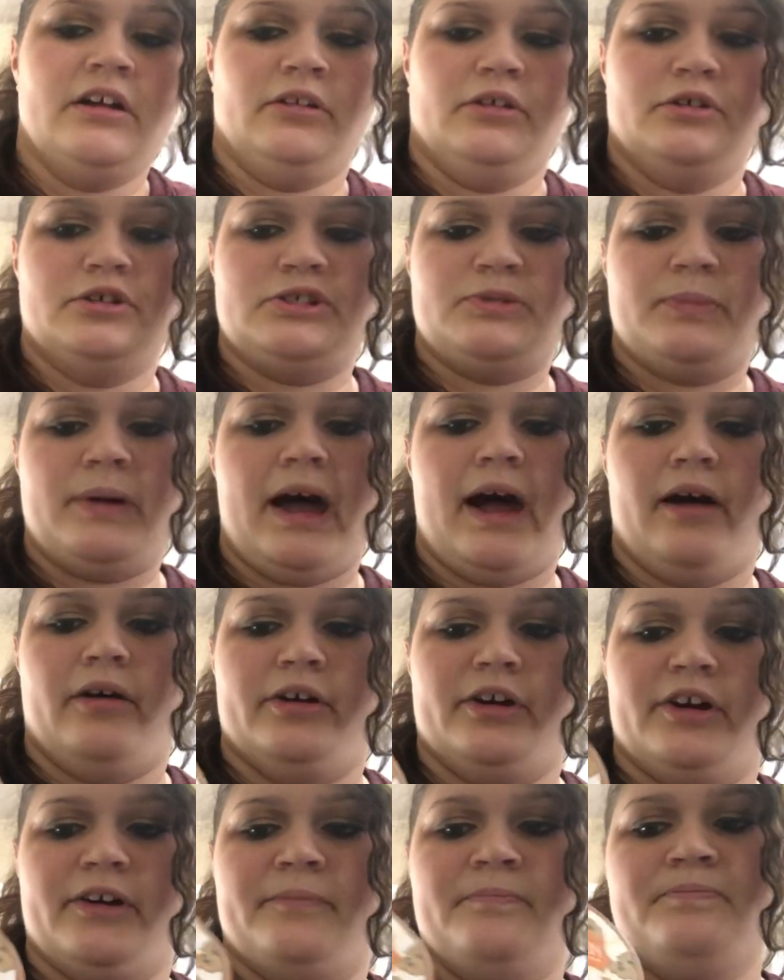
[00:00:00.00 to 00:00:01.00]
Loose
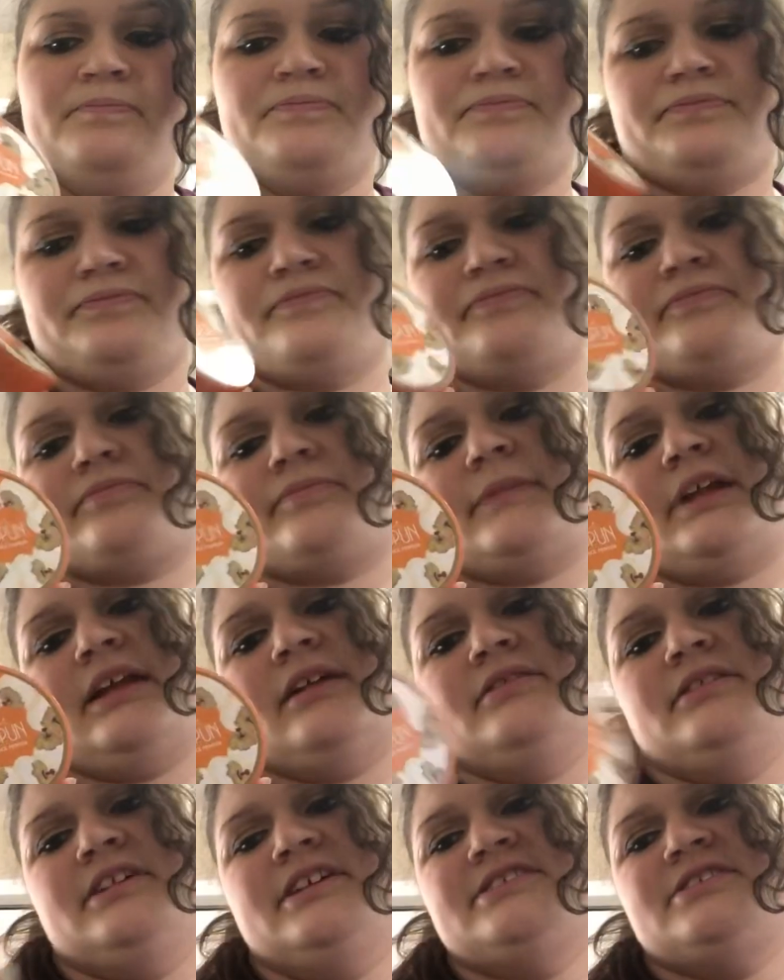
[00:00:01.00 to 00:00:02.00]
Powder.
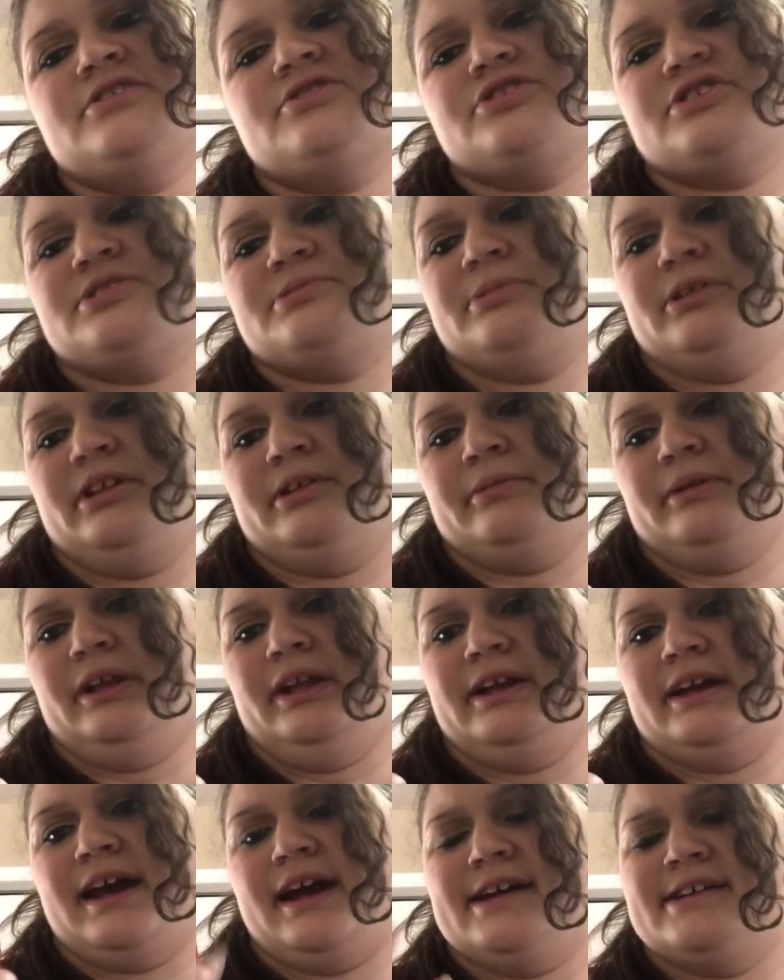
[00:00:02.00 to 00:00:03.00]
This is just really,
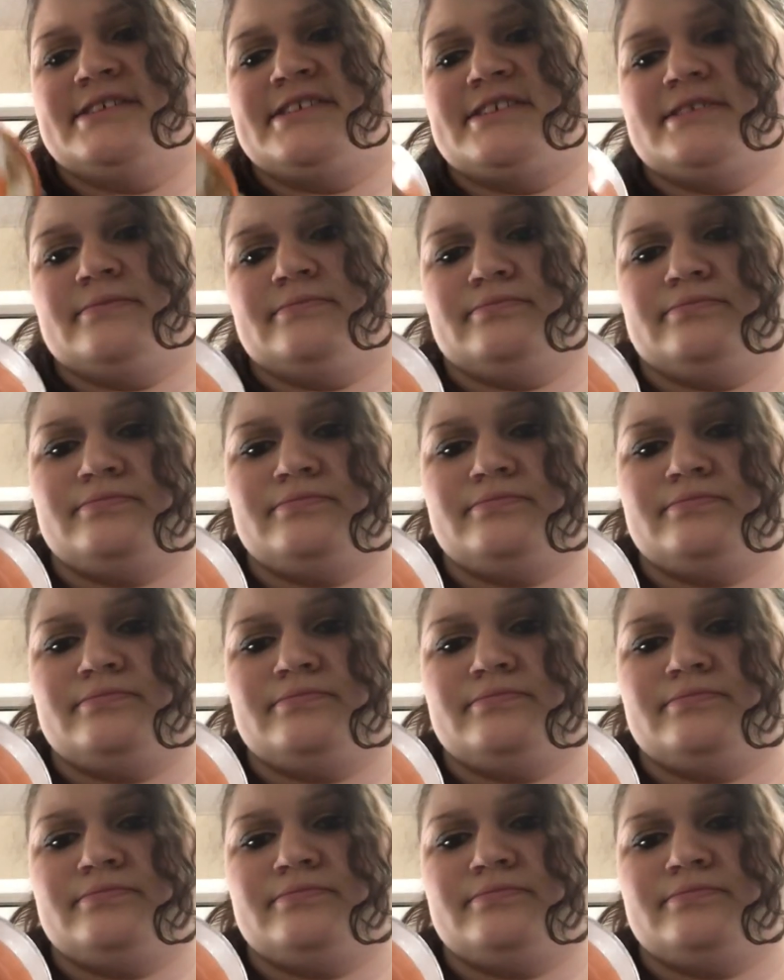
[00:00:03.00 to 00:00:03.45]
really nice.